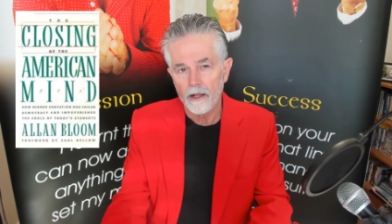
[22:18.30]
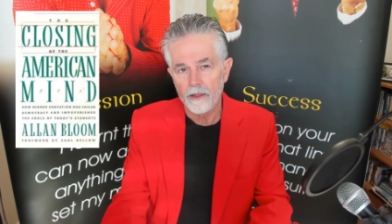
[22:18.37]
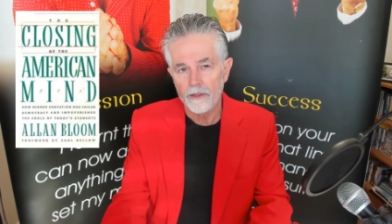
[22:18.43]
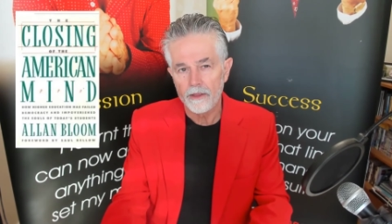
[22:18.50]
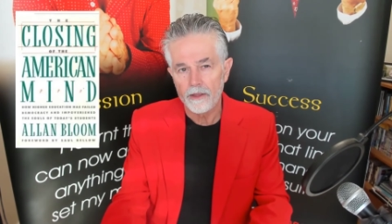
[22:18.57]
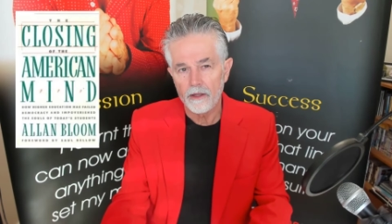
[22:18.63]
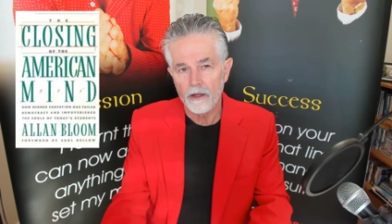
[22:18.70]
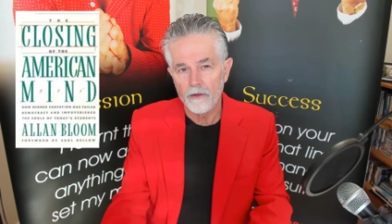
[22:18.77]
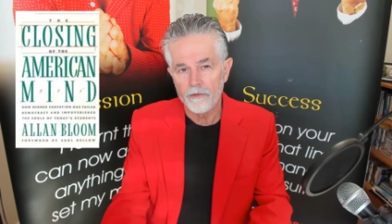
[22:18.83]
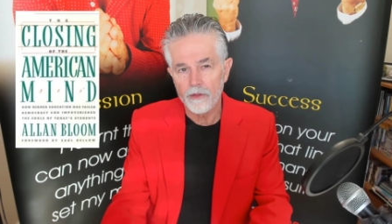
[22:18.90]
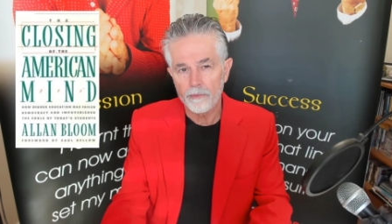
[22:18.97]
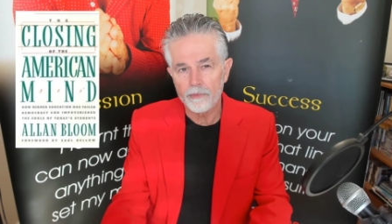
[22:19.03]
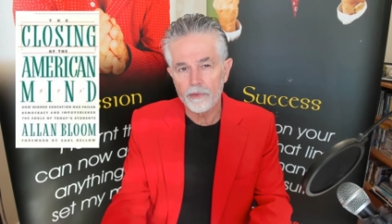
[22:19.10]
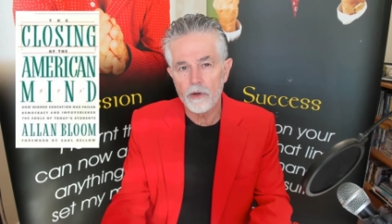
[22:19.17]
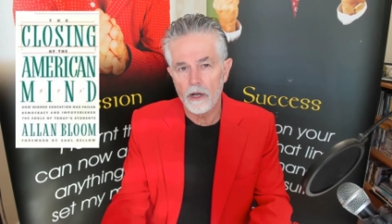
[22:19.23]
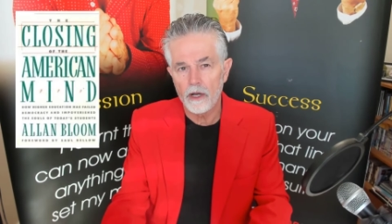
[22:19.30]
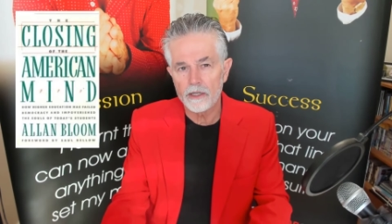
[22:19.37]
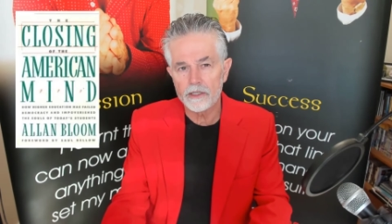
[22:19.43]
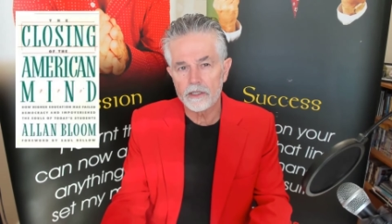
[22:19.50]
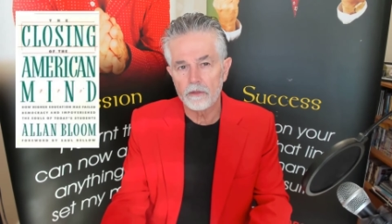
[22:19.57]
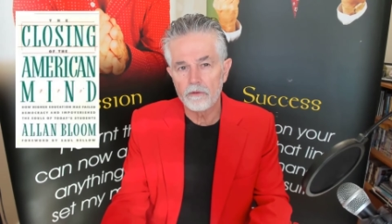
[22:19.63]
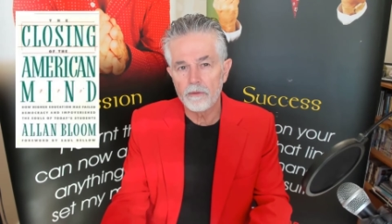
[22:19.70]
of the
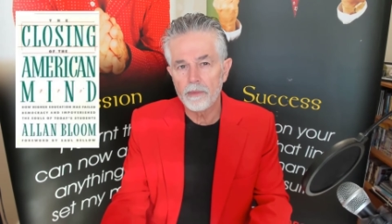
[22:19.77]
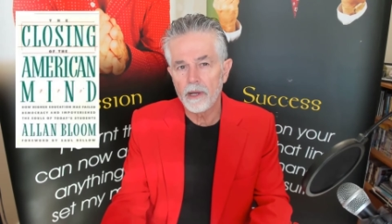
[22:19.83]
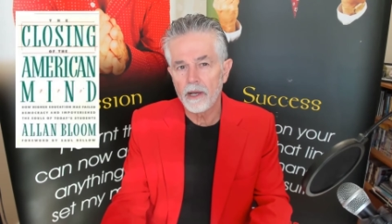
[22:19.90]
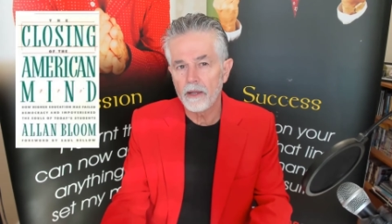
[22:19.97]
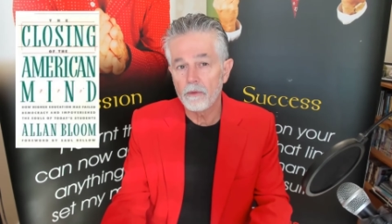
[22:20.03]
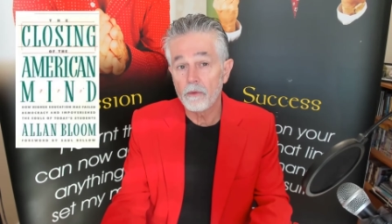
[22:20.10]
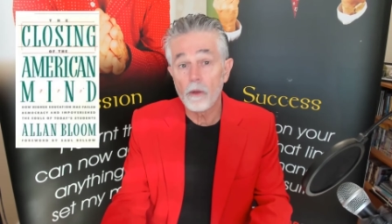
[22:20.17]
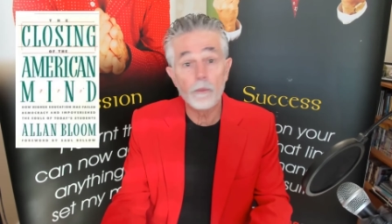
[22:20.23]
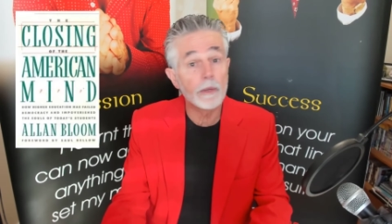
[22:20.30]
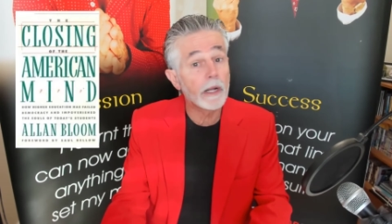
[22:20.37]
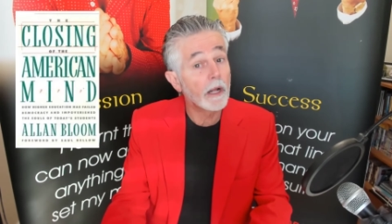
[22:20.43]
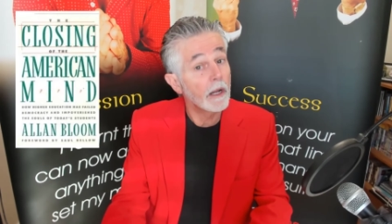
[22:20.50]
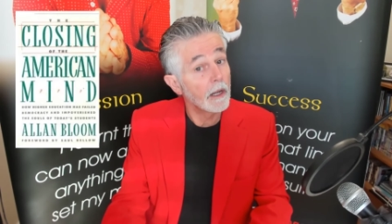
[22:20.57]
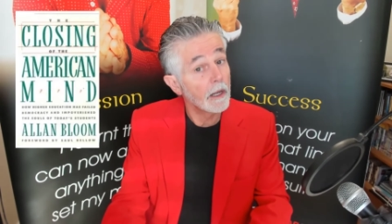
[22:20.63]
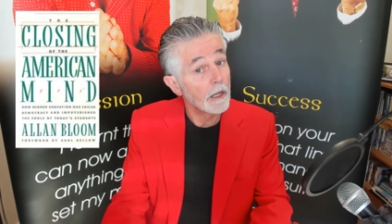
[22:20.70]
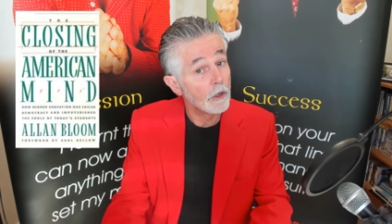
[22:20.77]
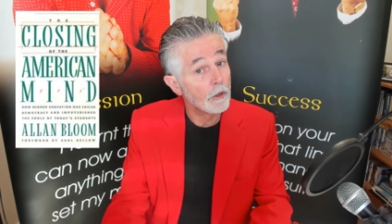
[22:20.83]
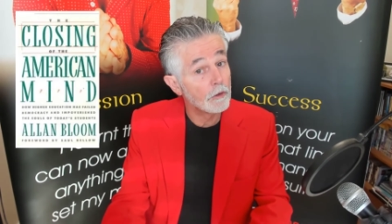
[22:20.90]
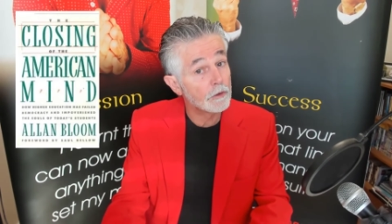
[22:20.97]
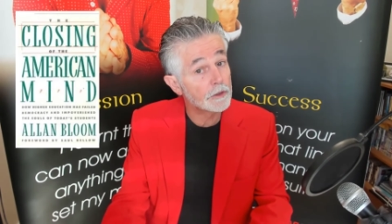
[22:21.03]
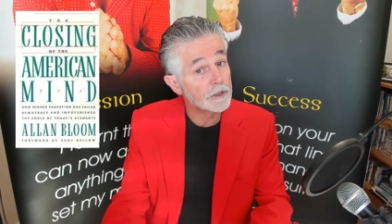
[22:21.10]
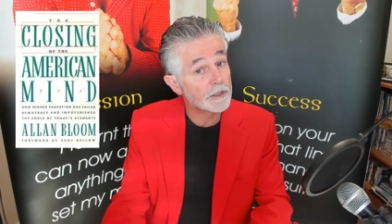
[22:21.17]
price that we pay when we
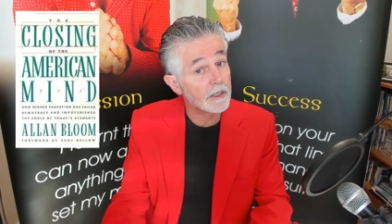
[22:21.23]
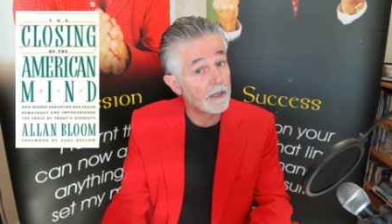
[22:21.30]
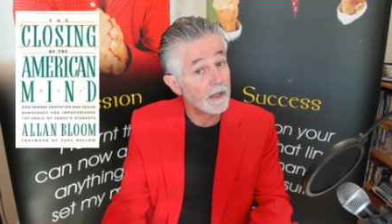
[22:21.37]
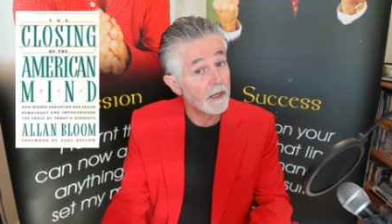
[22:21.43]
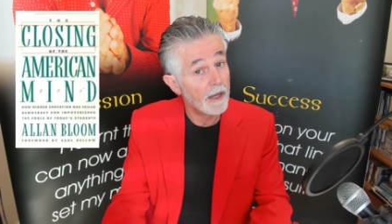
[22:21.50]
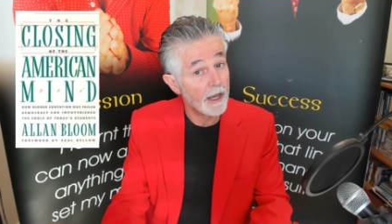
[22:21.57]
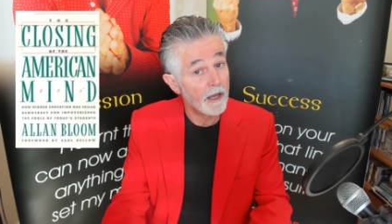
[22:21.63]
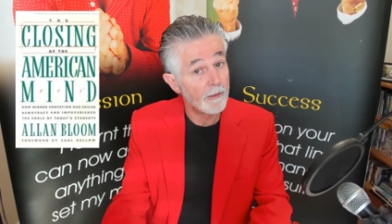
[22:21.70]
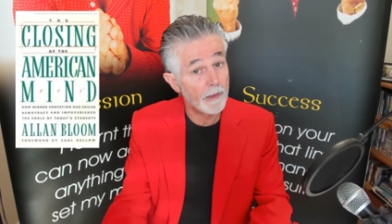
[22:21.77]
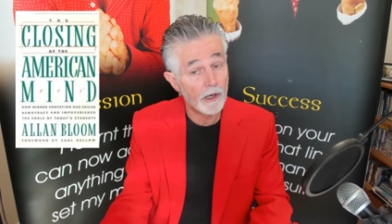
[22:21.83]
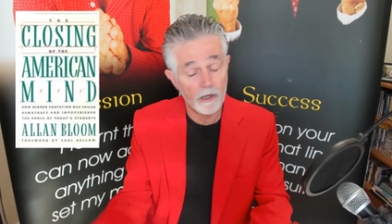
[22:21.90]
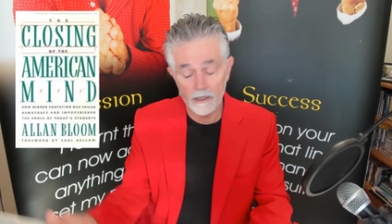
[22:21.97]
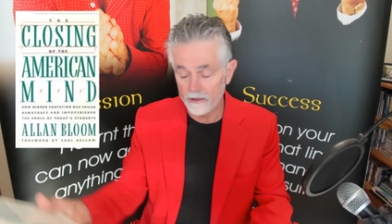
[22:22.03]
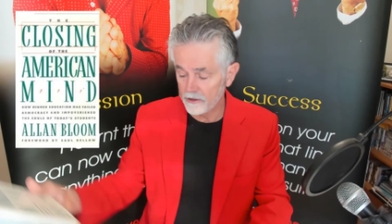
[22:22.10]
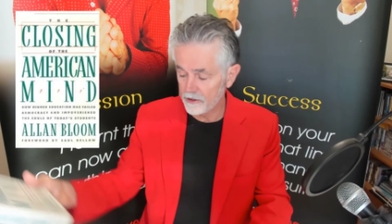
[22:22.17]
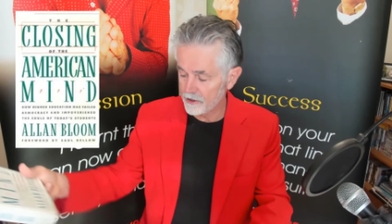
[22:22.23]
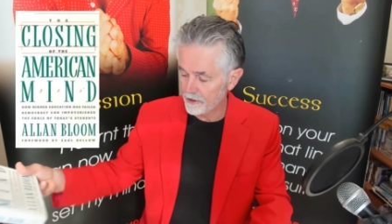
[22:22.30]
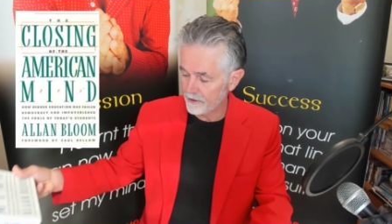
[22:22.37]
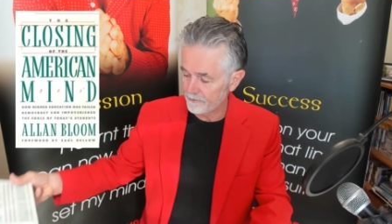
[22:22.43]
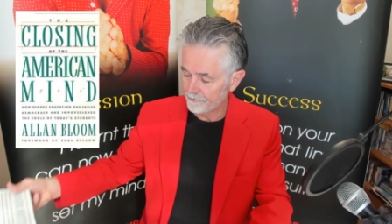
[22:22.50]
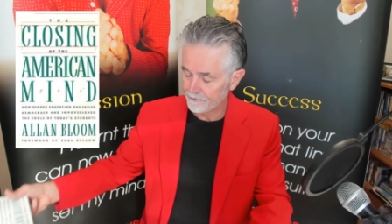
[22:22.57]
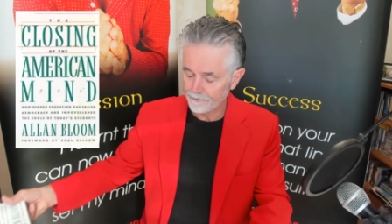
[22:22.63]
close our
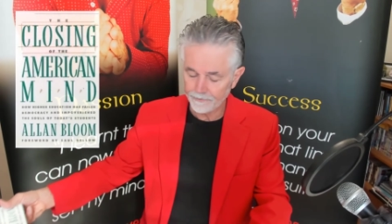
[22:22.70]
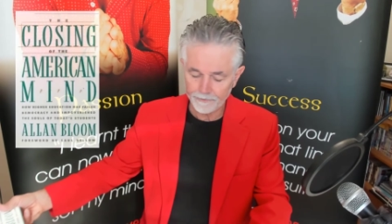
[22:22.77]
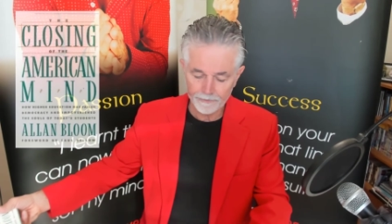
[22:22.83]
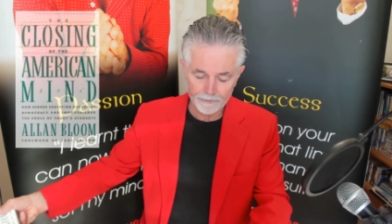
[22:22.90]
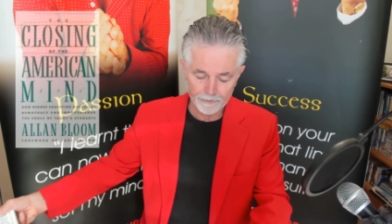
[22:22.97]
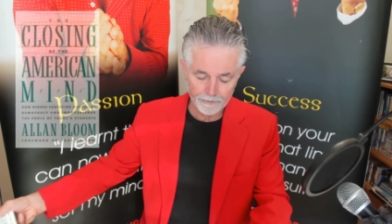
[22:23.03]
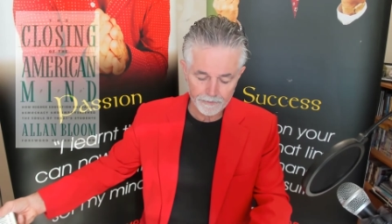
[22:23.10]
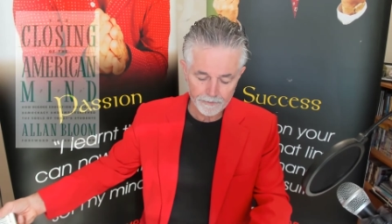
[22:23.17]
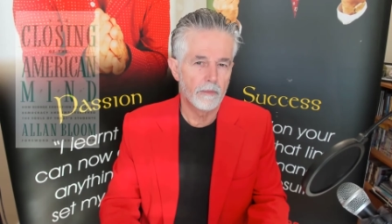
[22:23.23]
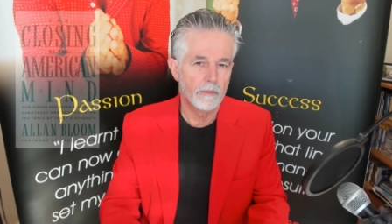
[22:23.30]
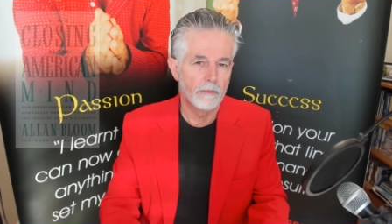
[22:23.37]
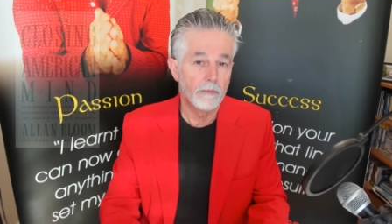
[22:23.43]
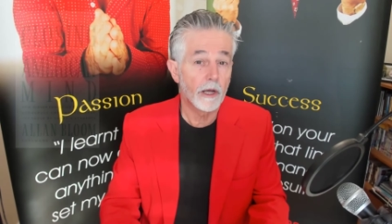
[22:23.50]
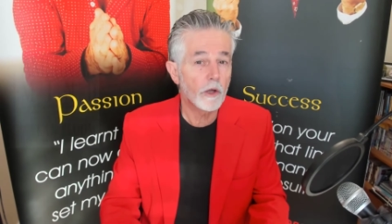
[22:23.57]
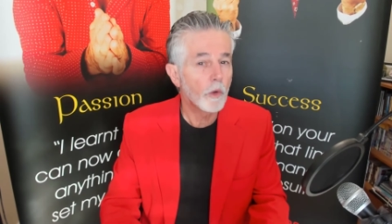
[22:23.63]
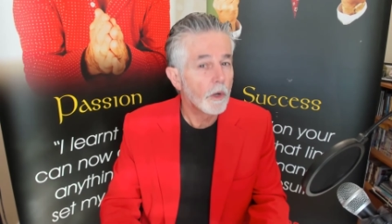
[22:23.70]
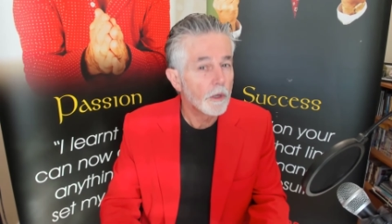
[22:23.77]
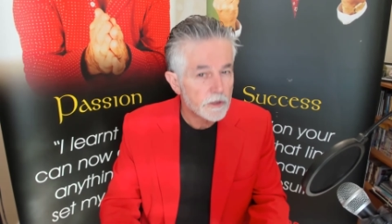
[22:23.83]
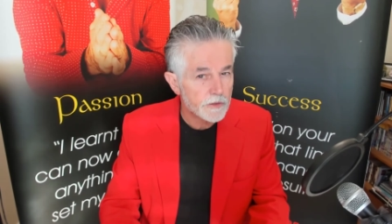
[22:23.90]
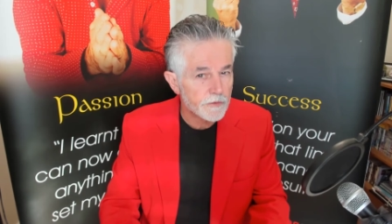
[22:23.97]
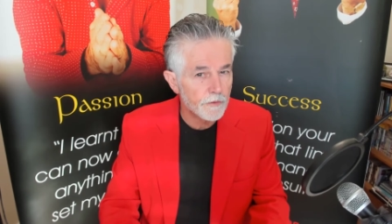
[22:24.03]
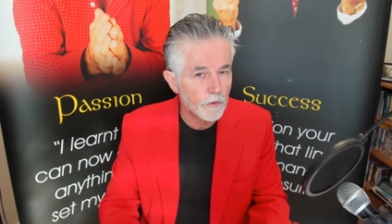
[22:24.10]
minds. My
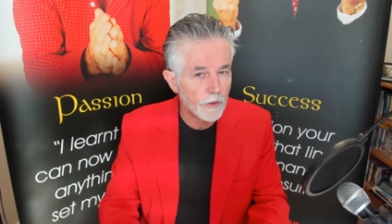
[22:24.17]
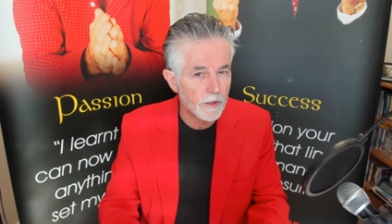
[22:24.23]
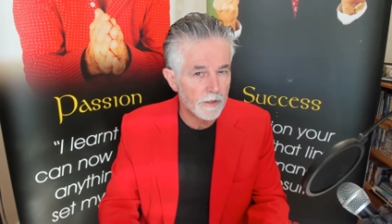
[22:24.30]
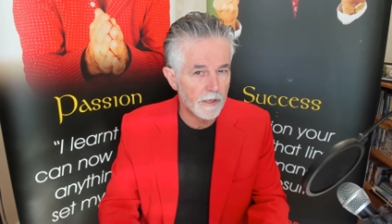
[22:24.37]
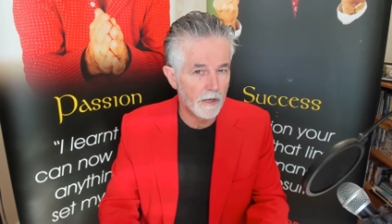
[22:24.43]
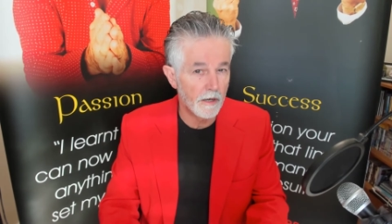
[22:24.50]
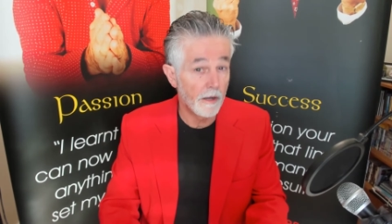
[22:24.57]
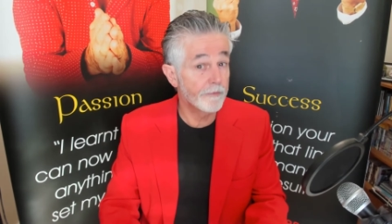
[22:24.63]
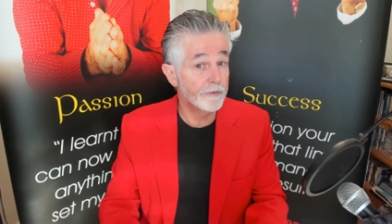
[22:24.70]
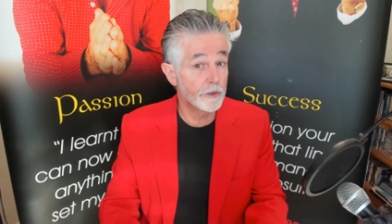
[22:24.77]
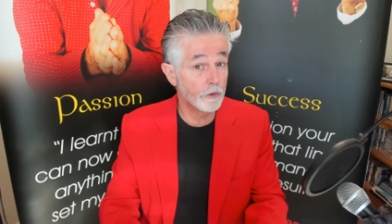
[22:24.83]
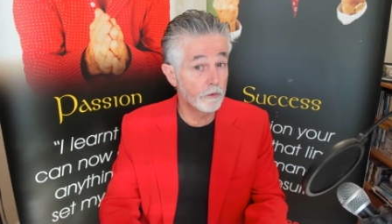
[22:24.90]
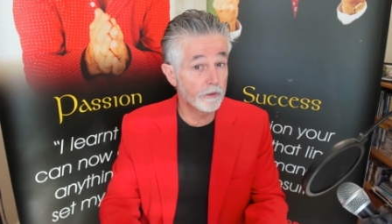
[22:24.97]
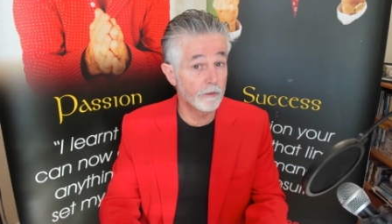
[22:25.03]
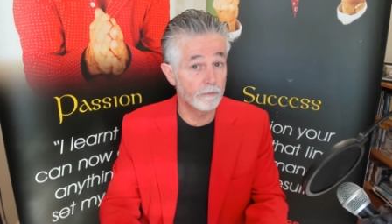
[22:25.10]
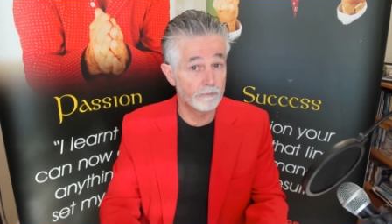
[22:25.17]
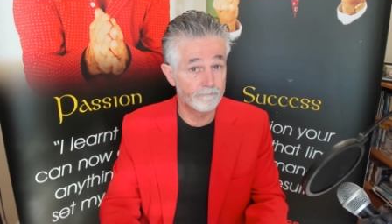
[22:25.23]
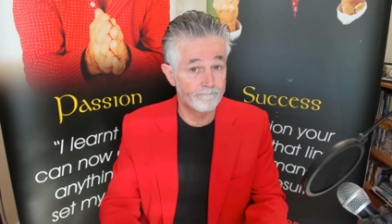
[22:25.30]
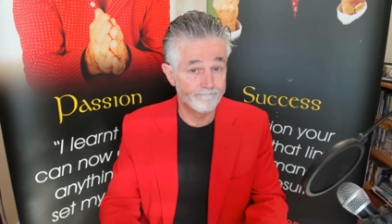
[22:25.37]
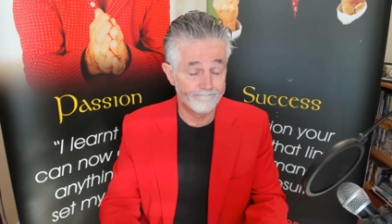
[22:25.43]
quotes for you today, I have two of them.